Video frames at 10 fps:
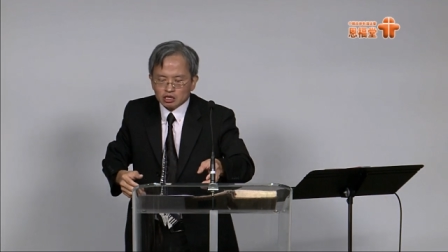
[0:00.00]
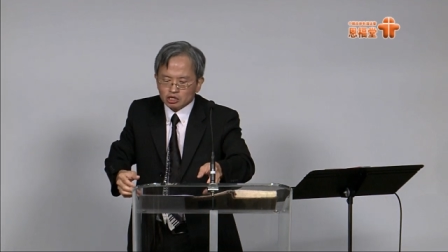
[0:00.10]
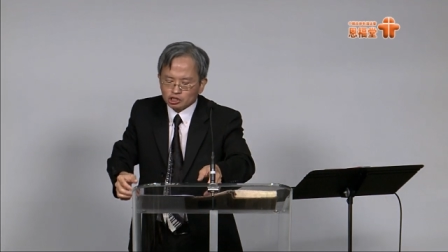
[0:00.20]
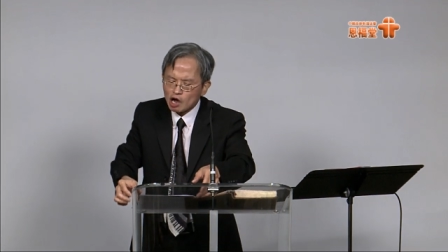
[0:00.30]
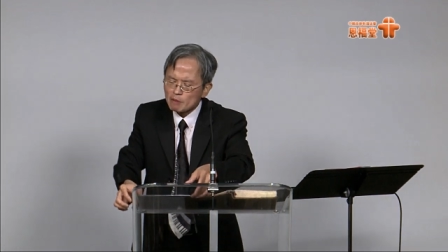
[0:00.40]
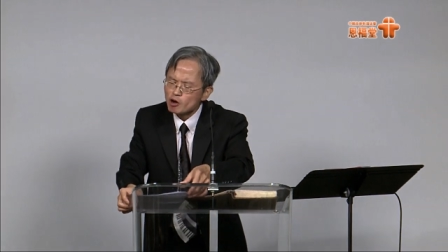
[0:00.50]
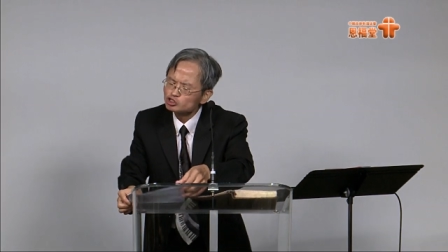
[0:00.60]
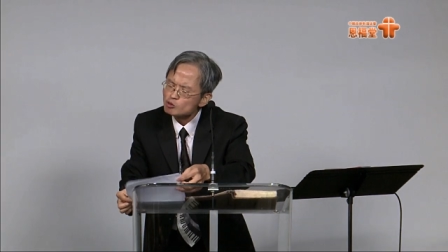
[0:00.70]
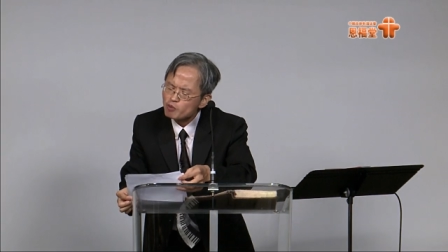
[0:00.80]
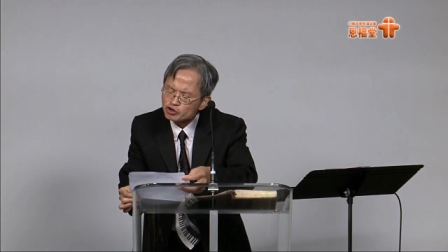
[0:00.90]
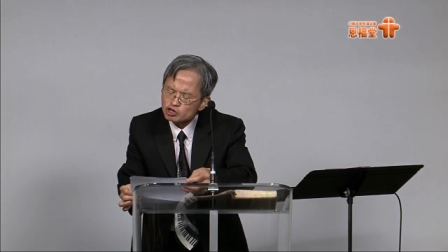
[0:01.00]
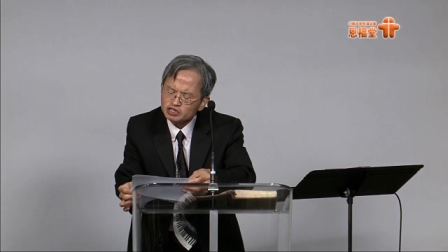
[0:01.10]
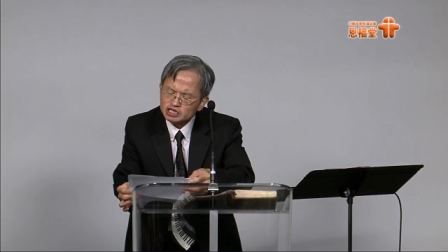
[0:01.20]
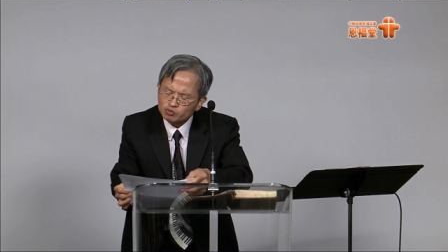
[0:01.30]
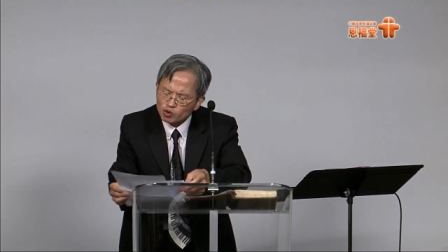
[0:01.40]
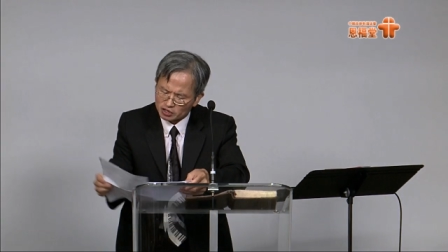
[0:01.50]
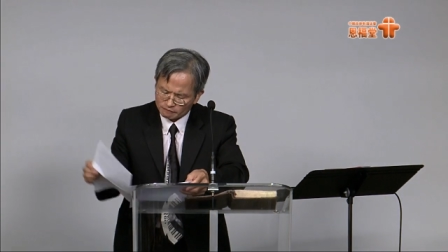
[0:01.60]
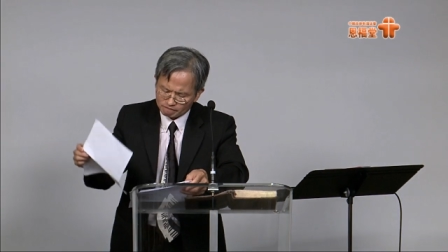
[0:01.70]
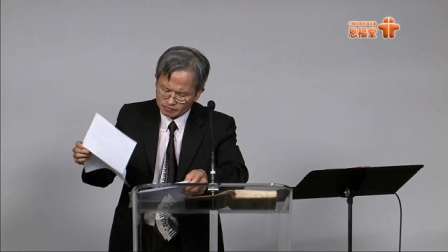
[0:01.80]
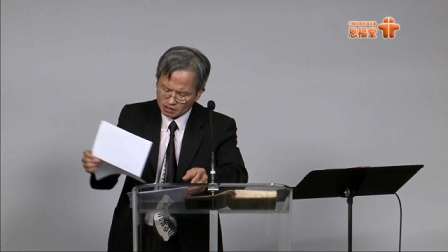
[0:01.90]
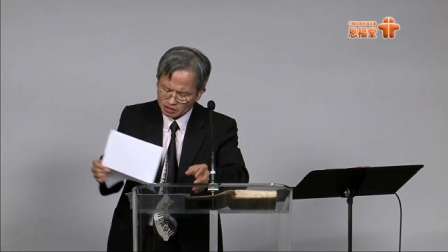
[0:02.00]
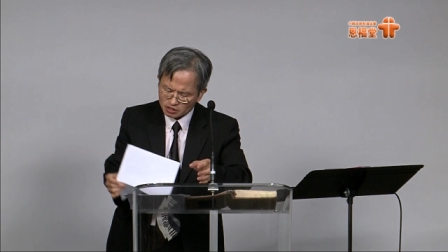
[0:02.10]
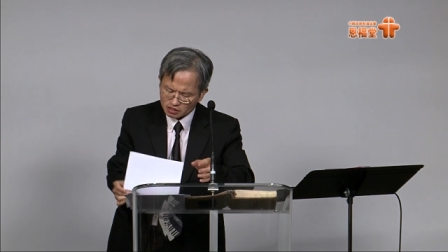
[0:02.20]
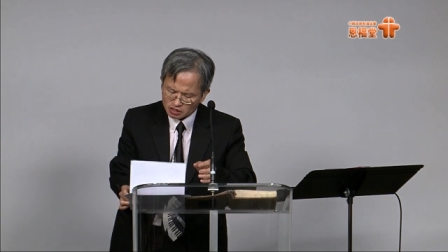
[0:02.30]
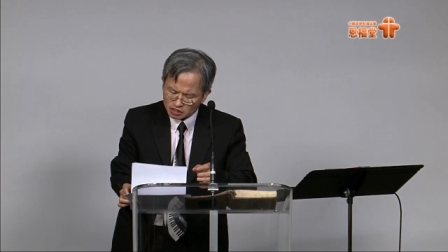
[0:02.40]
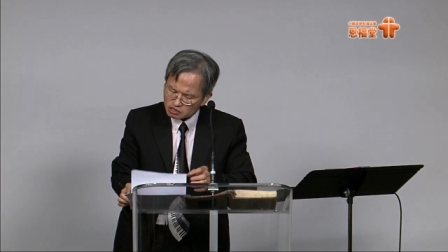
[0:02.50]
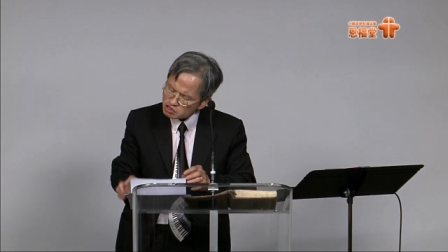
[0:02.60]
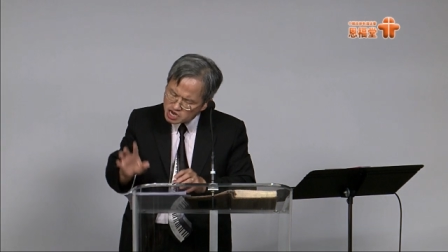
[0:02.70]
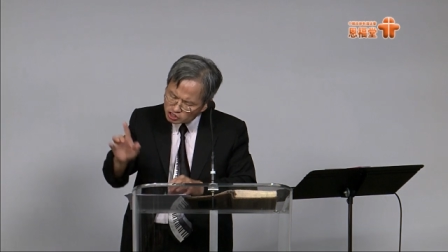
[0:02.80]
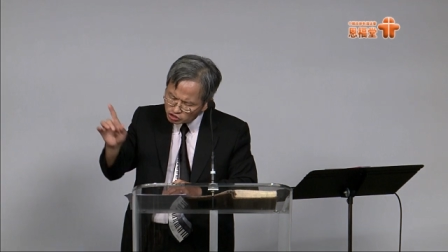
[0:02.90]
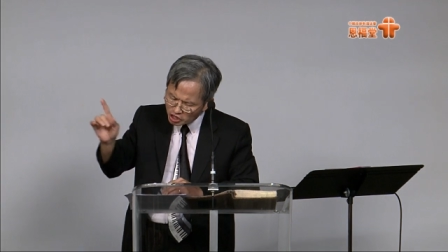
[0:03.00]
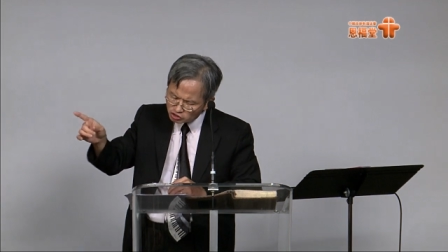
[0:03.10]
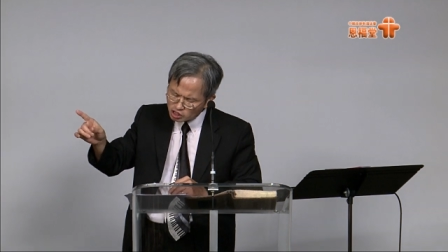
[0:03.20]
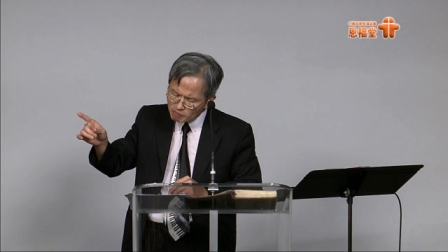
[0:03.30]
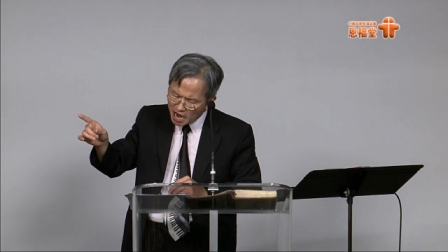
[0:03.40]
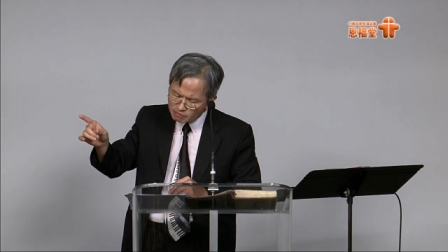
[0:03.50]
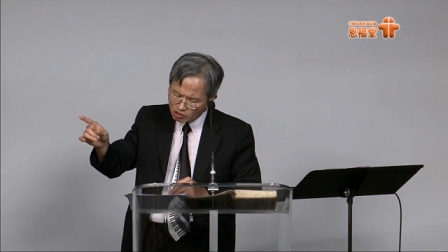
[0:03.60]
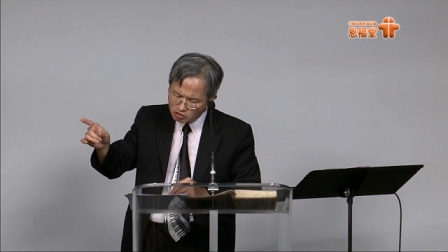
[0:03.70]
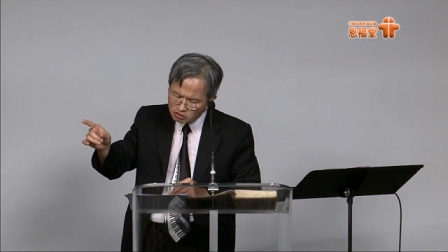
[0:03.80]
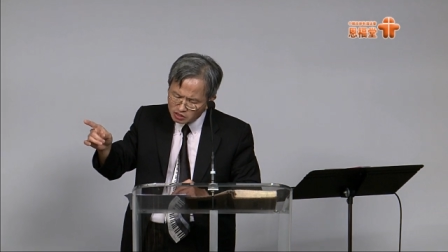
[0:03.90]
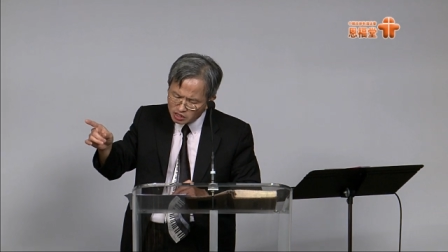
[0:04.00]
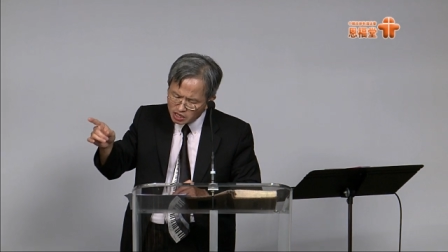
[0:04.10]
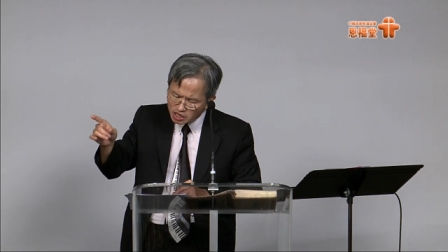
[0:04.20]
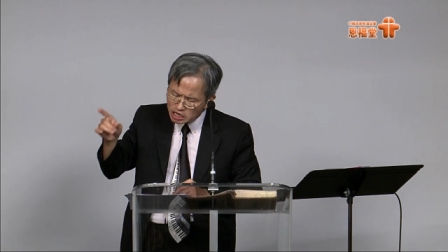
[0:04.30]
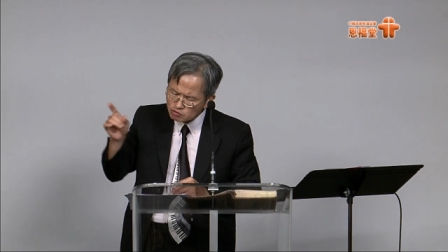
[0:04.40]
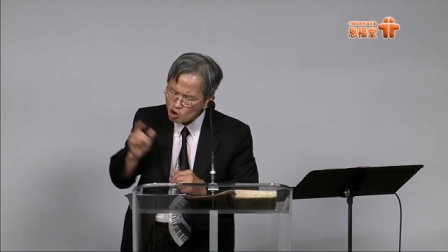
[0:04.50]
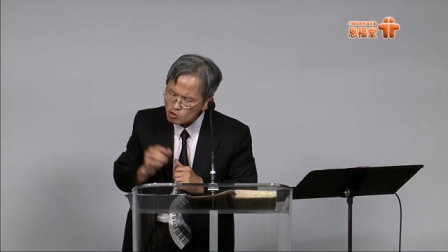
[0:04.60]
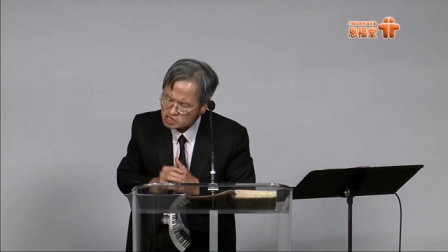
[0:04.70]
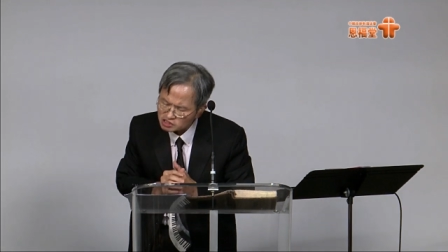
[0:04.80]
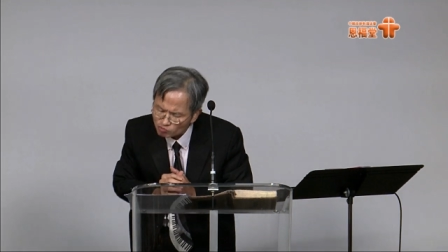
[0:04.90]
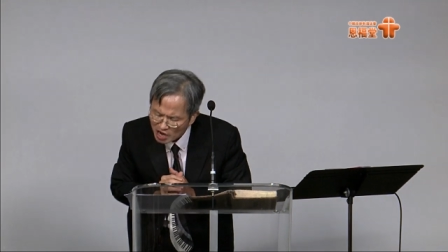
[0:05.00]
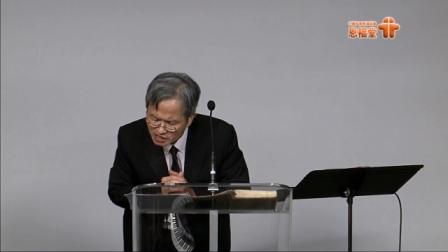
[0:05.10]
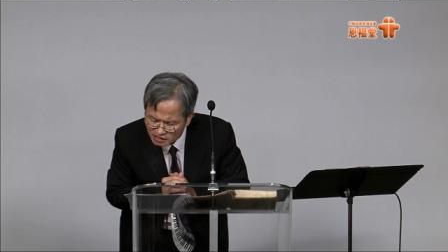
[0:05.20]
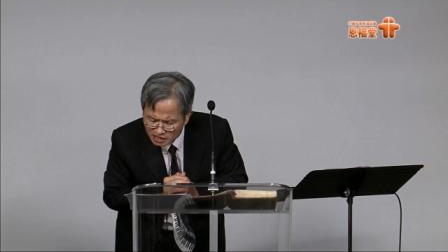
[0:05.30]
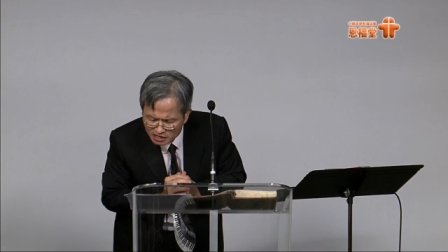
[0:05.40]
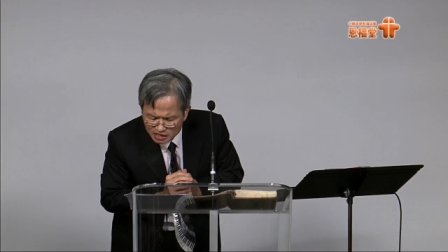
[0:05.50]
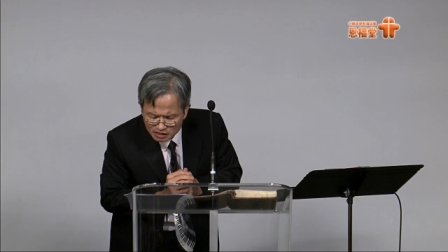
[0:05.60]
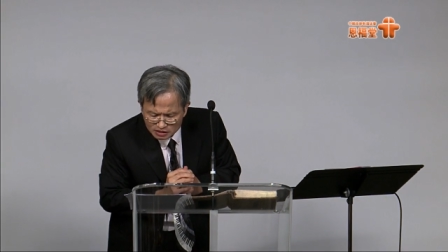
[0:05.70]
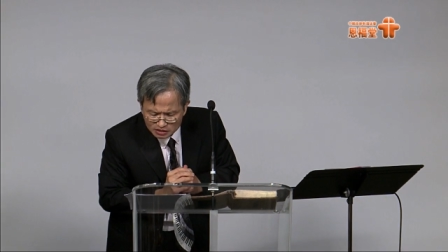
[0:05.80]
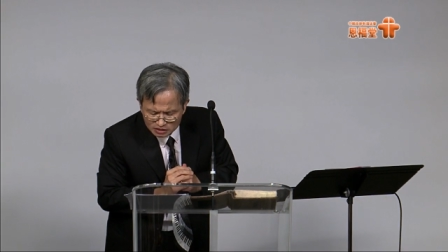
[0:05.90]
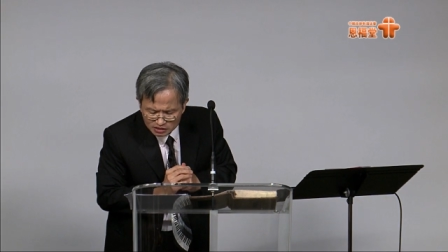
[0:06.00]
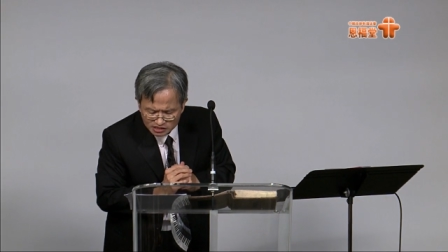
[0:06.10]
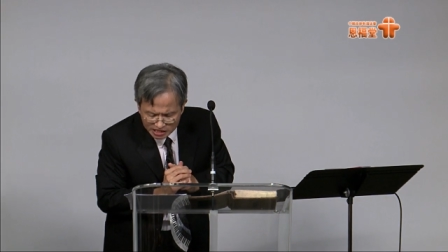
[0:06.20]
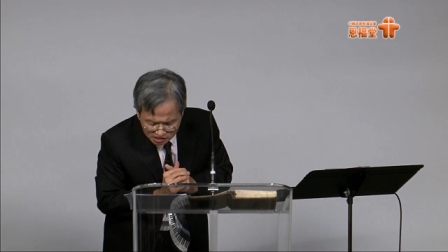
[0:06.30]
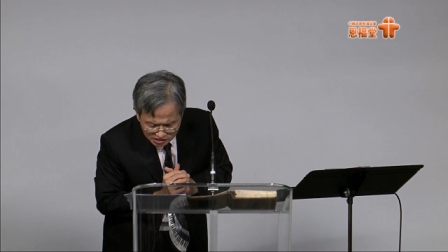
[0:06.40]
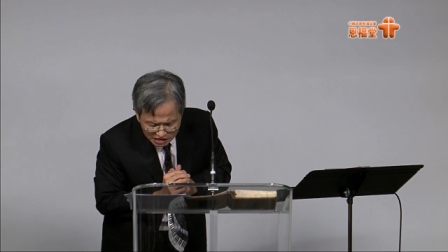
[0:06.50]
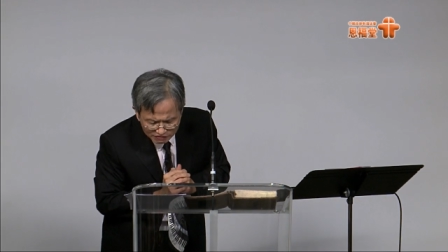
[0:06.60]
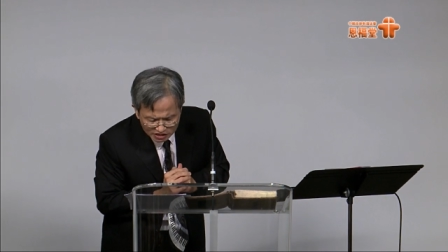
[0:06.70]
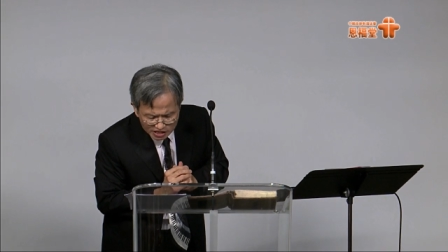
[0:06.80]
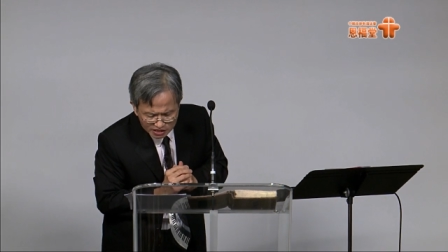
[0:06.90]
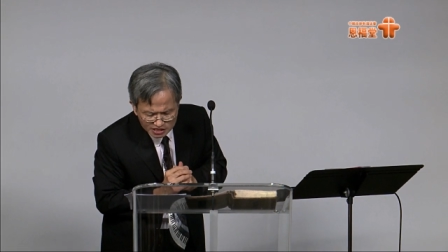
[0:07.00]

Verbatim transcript: So Apostle Paul used this word. You don't need to turn to the Bible. In Romans 1 6, 17, he